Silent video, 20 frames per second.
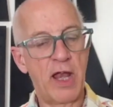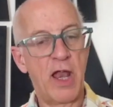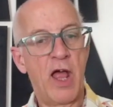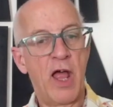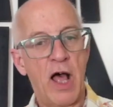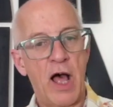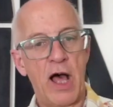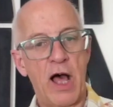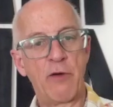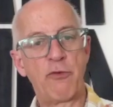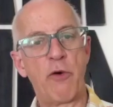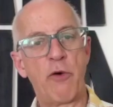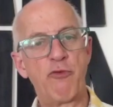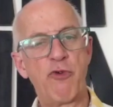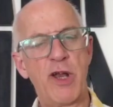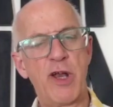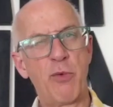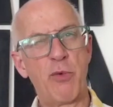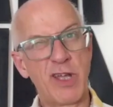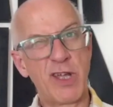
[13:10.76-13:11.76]
I
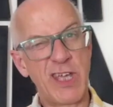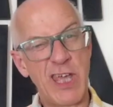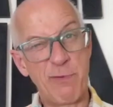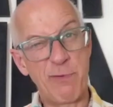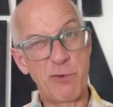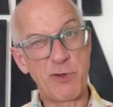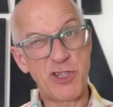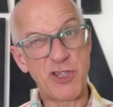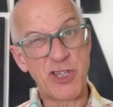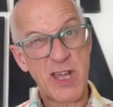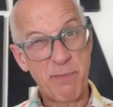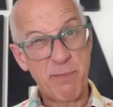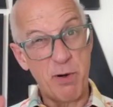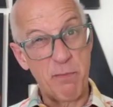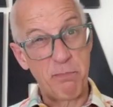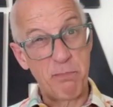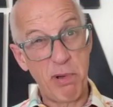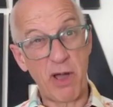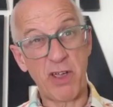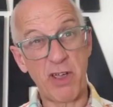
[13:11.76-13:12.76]
really want to keep them as
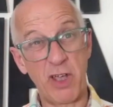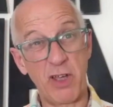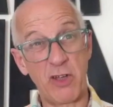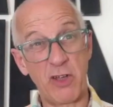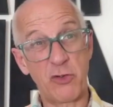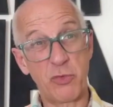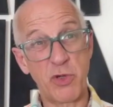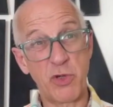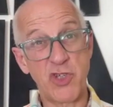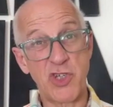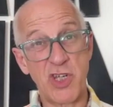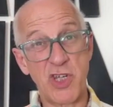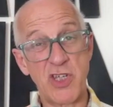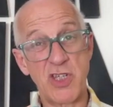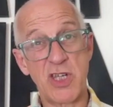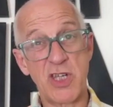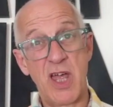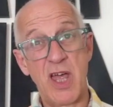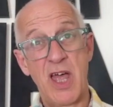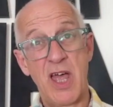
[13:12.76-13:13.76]
separate buckets, which is
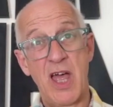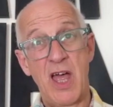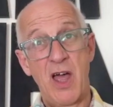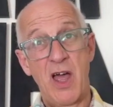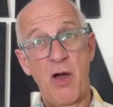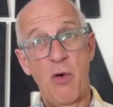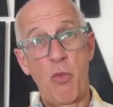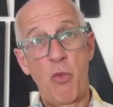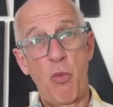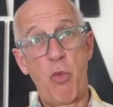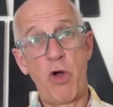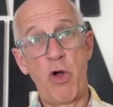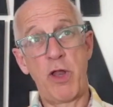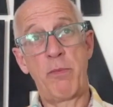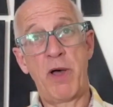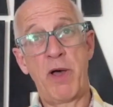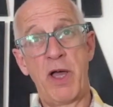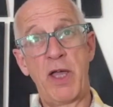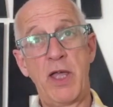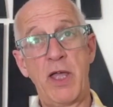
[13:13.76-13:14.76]

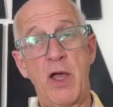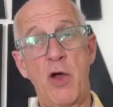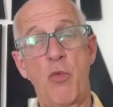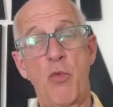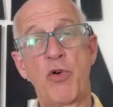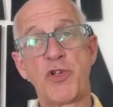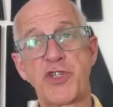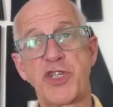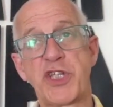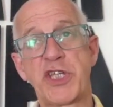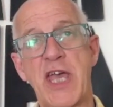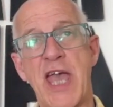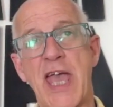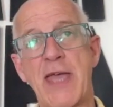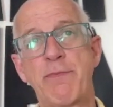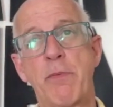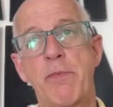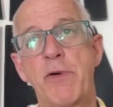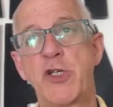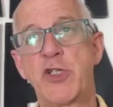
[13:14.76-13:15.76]
what's the
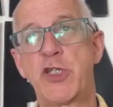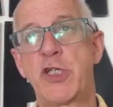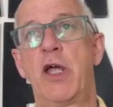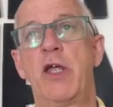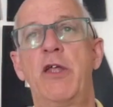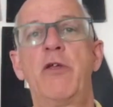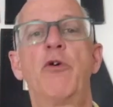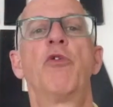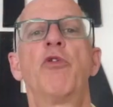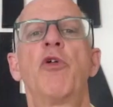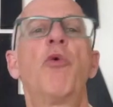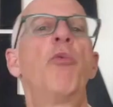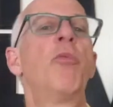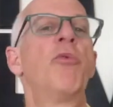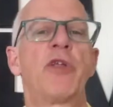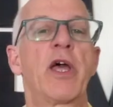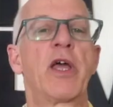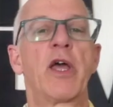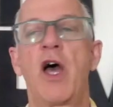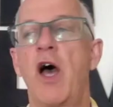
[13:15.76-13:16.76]
capability like? Almost
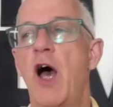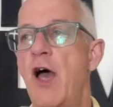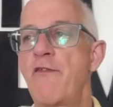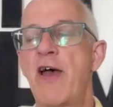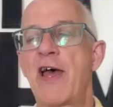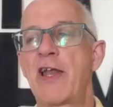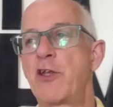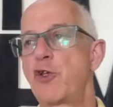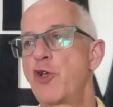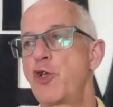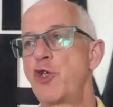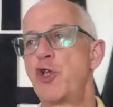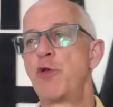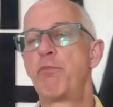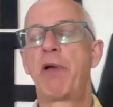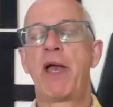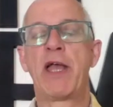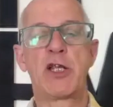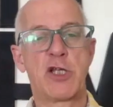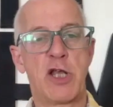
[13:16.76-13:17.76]
like I've added a new
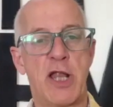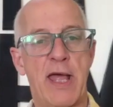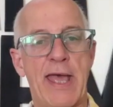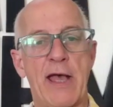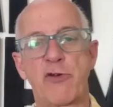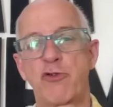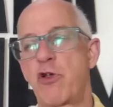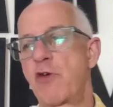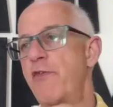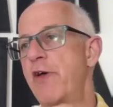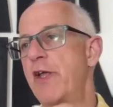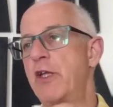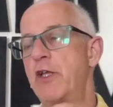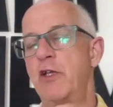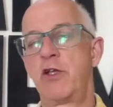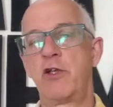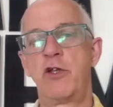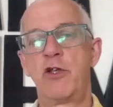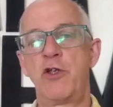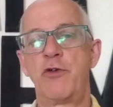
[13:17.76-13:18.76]
page layout or I've added
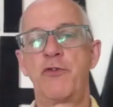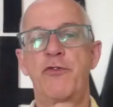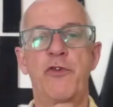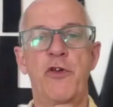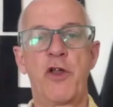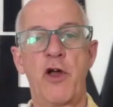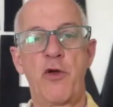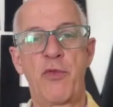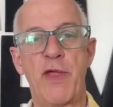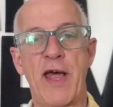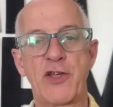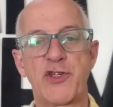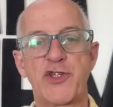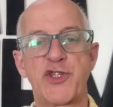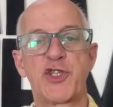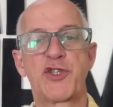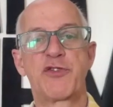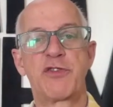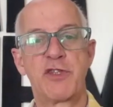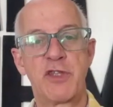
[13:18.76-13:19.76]
a new flow. That's
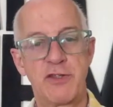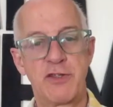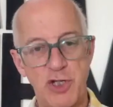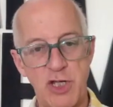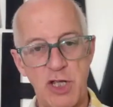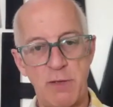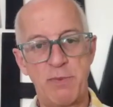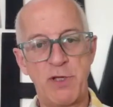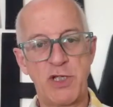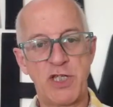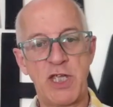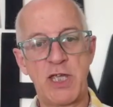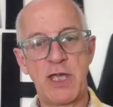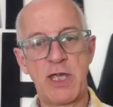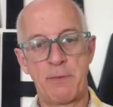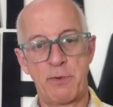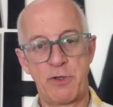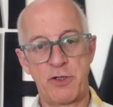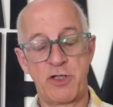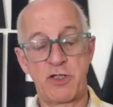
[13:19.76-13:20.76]
the GPT
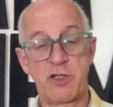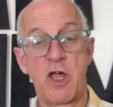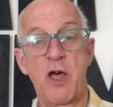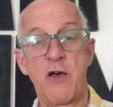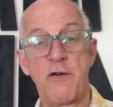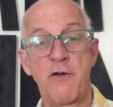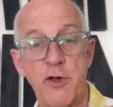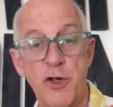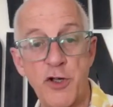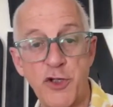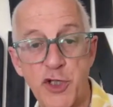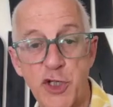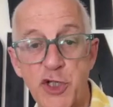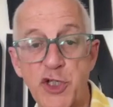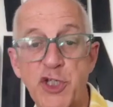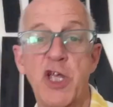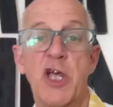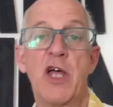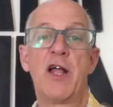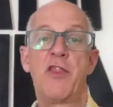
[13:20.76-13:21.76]
capabilities
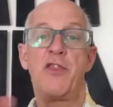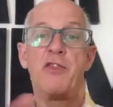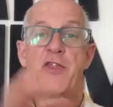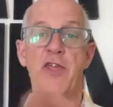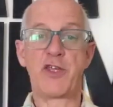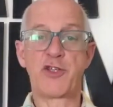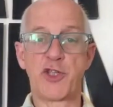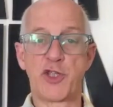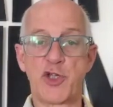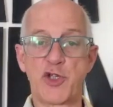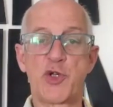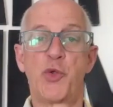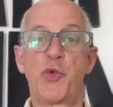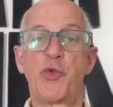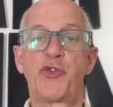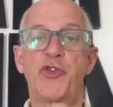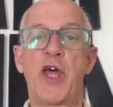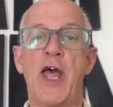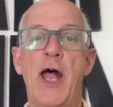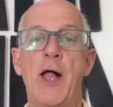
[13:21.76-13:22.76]
versus these are the
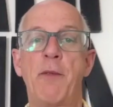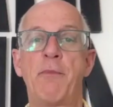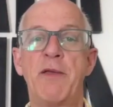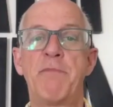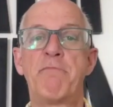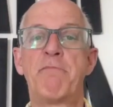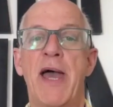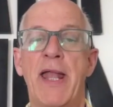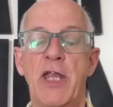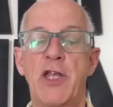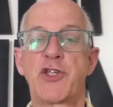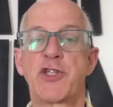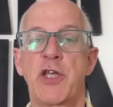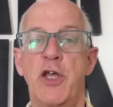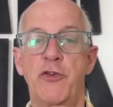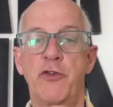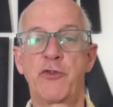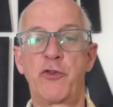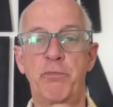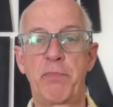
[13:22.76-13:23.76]
tools to help me manage
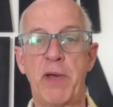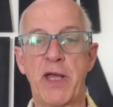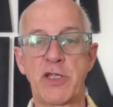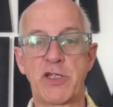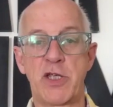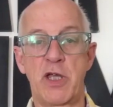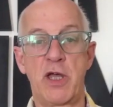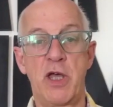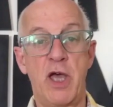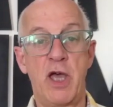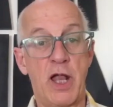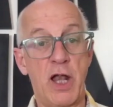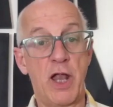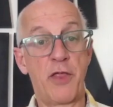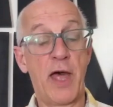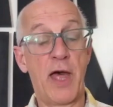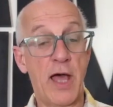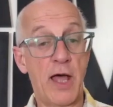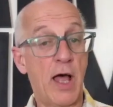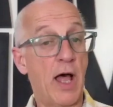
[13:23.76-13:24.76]
Salesforce better. And
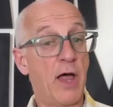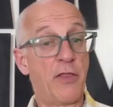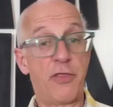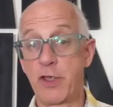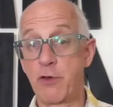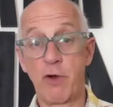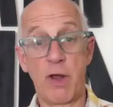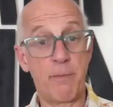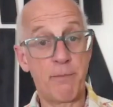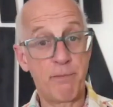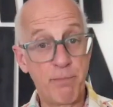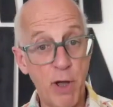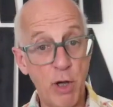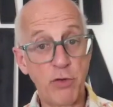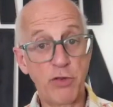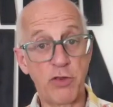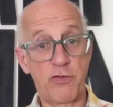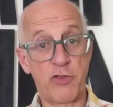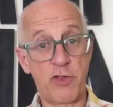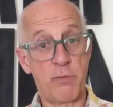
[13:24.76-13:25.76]
I think you're right.
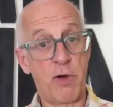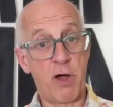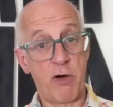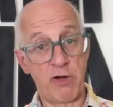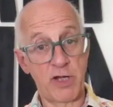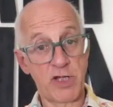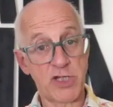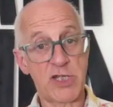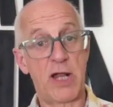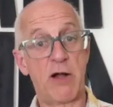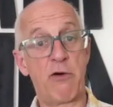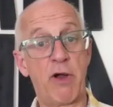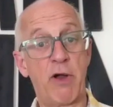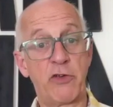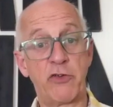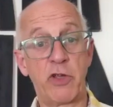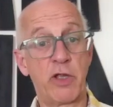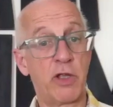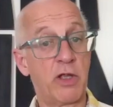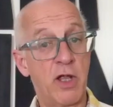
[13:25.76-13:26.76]
Both of them are
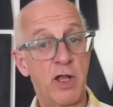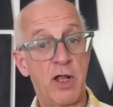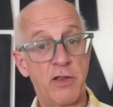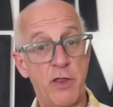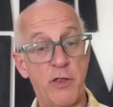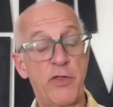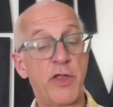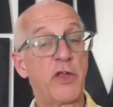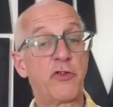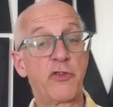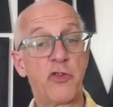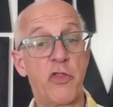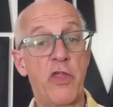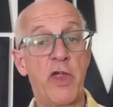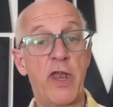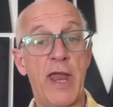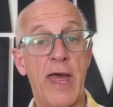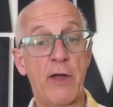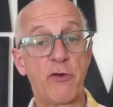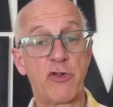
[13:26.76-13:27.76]
accelerating the things that they're
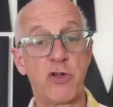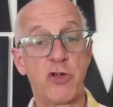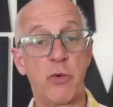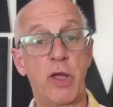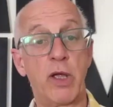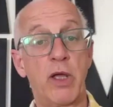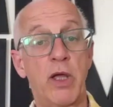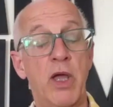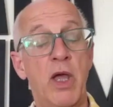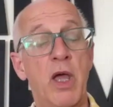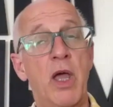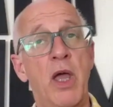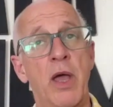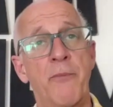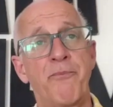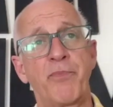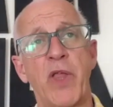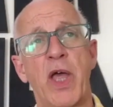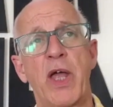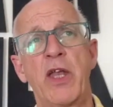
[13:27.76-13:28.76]
now doing.
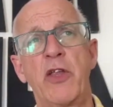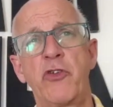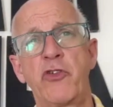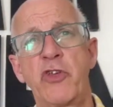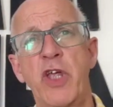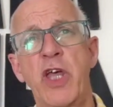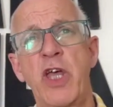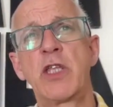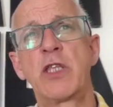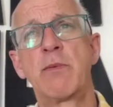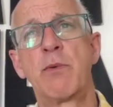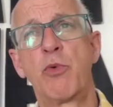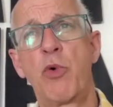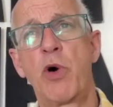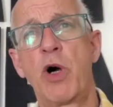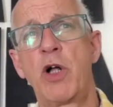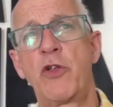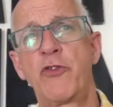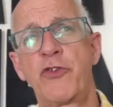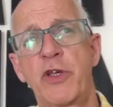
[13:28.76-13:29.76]
And it's taken them a
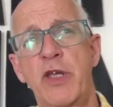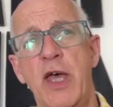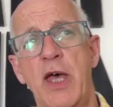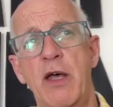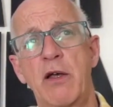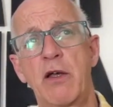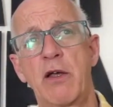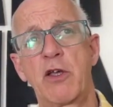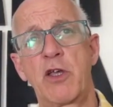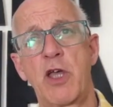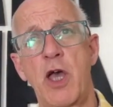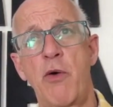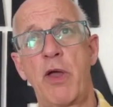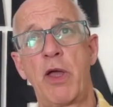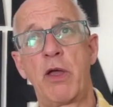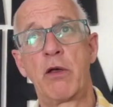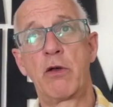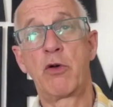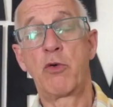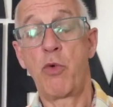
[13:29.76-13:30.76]
while to get
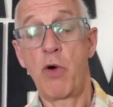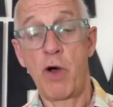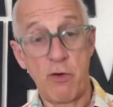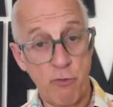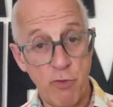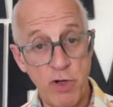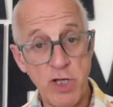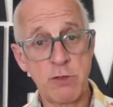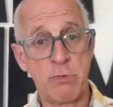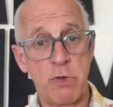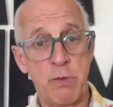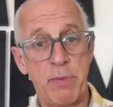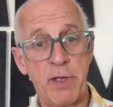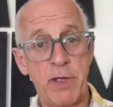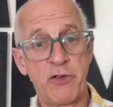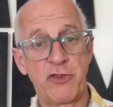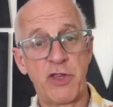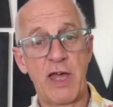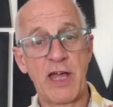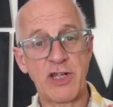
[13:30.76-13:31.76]
going, quite reasonably,
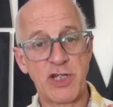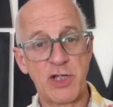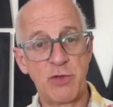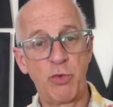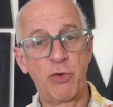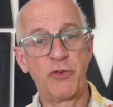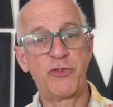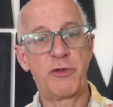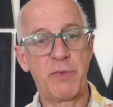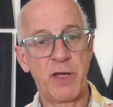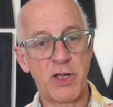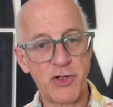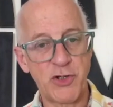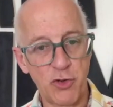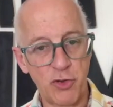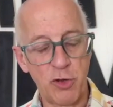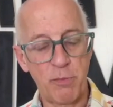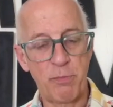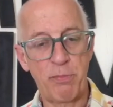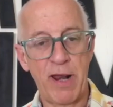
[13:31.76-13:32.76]
because they actually wanted to make sure
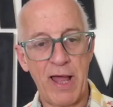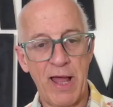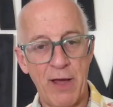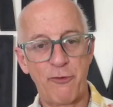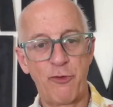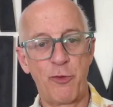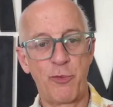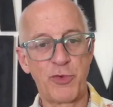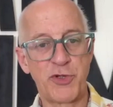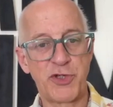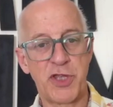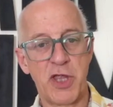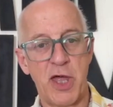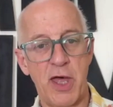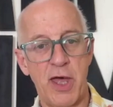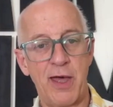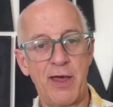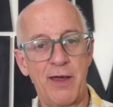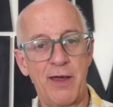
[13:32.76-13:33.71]
the platform was there.